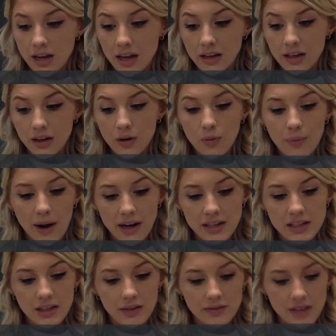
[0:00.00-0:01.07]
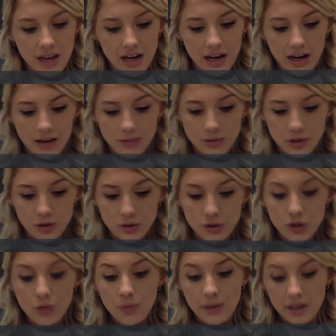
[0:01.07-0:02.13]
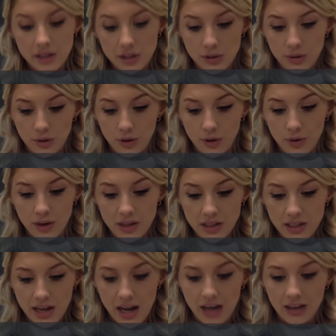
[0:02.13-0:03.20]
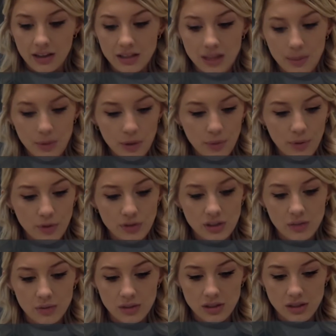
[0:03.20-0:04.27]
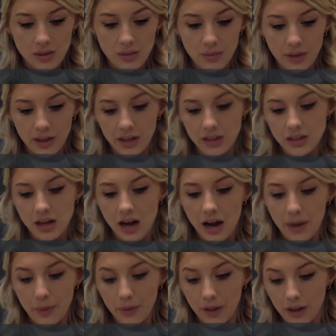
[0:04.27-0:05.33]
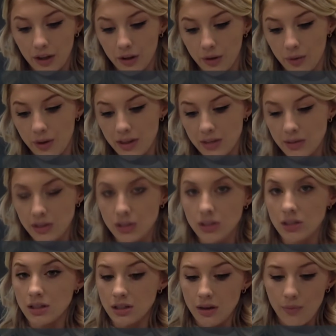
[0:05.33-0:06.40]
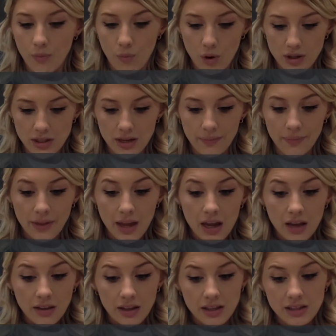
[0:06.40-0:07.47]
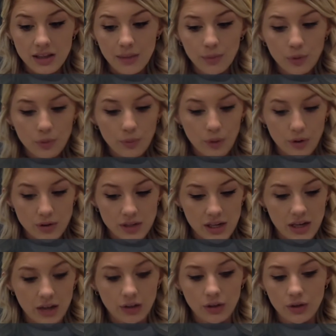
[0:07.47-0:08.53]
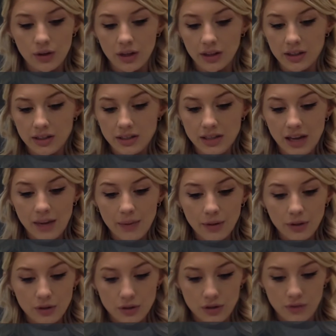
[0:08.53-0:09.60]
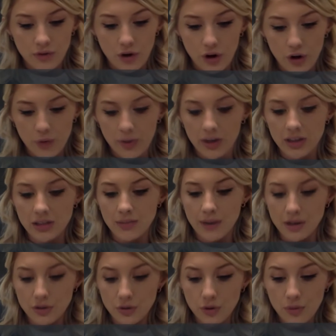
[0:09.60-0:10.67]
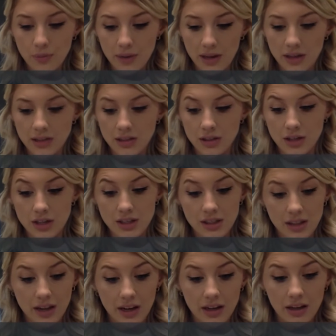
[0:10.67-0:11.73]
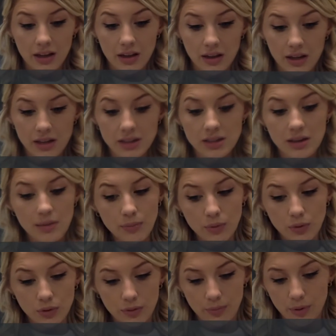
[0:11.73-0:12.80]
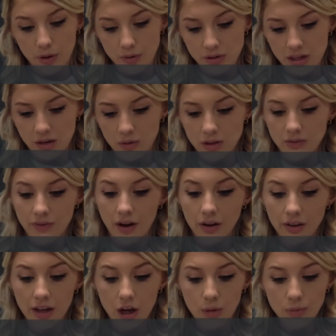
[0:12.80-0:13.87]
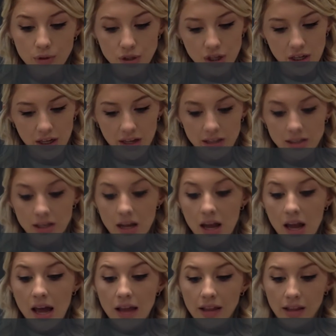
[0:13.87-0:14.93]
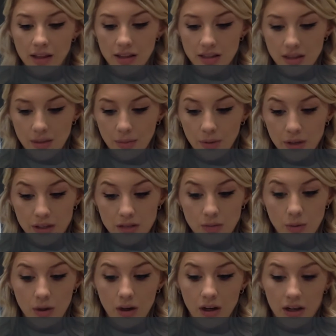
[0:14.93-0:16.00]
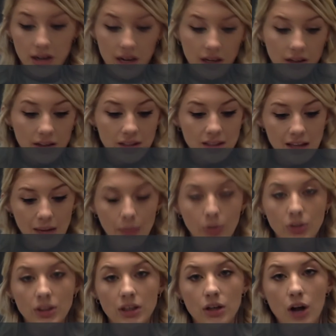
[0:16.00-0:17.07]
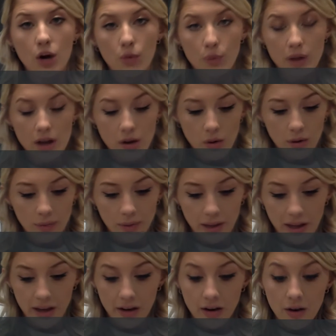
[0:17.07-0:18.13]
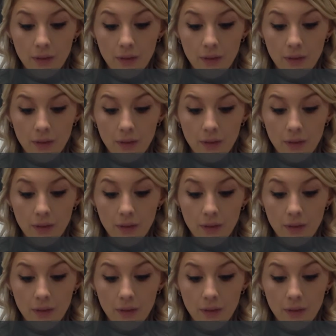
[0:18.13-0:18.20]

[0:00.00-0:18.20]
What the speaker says: Nickel binding of TET8M showed 2 peaks to elute, indicating that some of the protein was assembling into higher molecular weight species and some wasn't. The assembled protein eluted at the same elution volume in a symmetrical peak, suggesting that the assembled protein was fairly homogeneous, that the assemblies were kinetically stable and did not re-equilibrate